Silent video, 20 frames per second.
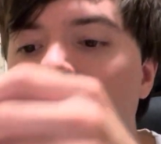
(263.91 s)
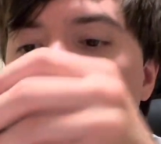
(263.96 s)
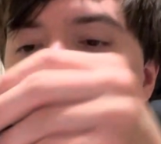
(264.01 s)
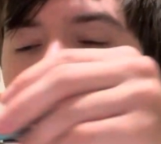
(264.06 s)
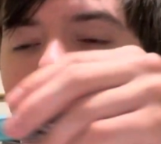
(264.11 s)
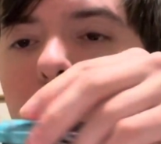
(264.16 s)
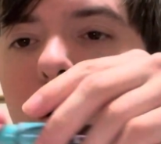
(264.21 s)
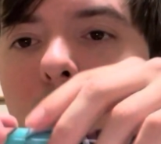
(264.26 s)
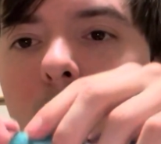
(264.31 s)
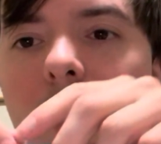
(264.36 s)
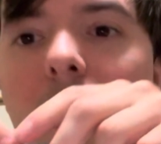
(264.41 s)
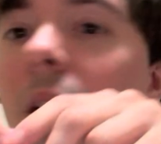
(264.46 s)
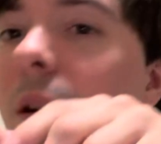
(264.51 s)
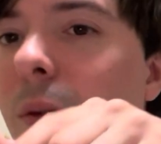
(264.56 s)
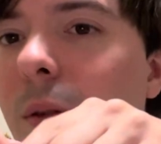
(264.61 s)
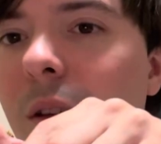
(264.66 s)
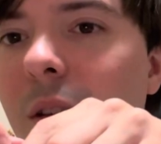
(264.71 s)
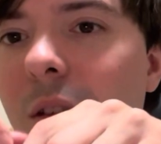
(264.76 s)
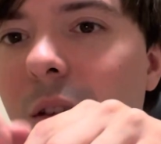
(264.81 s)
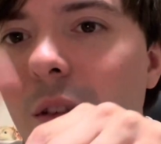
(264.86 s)
But what I
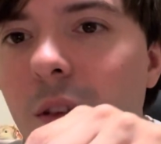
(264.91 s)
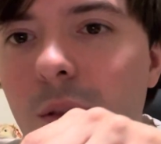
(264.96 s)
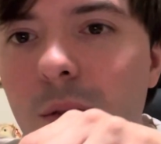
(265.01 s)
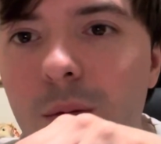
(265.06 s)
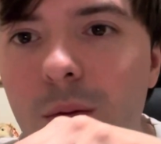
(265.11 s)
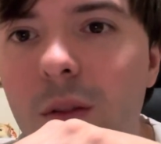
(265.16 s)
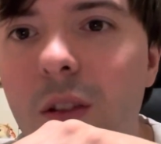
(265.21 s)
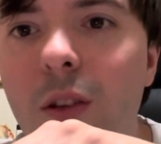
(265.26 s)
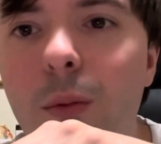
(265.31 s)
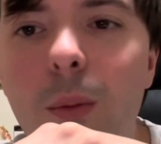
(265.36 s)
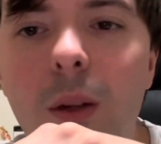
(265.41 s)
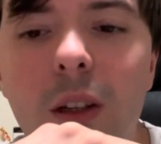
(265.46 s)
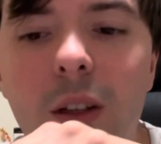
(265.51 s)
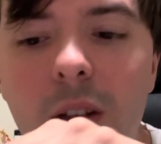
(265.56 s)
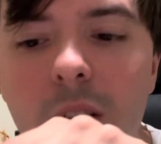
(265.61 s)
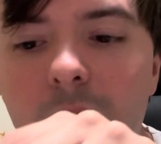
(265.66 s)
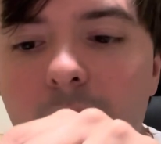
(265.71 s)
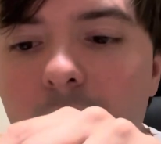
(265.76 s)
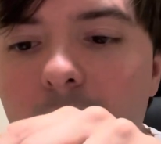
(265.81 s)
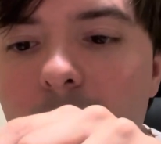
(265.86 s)
was
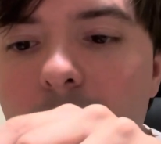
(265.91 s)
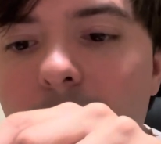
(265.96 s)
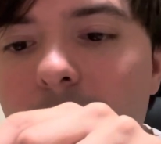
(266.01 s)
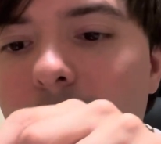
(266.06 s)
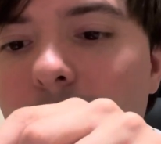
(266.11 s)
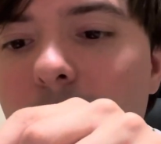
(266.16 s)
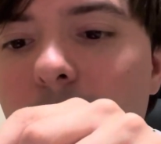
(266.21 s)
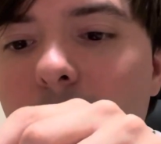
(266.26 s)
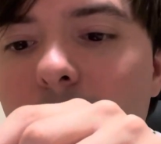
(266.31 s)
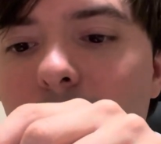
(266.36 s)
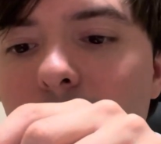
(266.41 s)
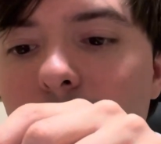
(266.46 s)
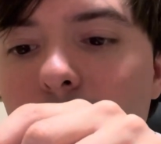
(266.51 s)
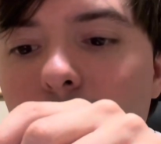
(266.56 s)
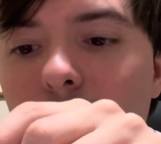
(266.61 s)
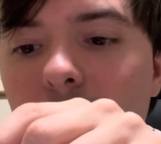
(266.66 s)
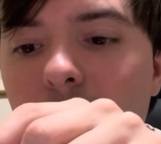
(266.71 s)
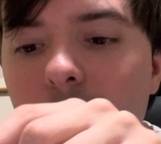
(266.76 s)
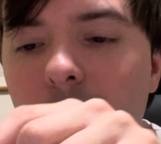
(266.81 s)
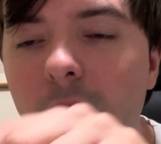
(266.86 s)
speaking on earlier
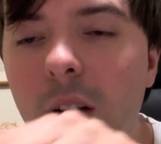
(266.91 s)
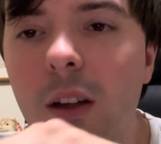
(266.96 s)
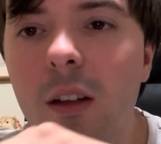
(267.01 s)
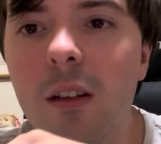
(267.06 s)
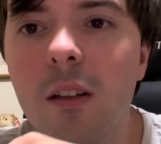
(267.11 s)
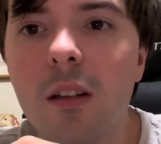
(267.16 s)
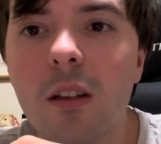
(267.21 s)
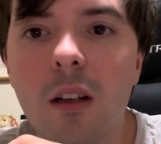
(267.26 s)
was that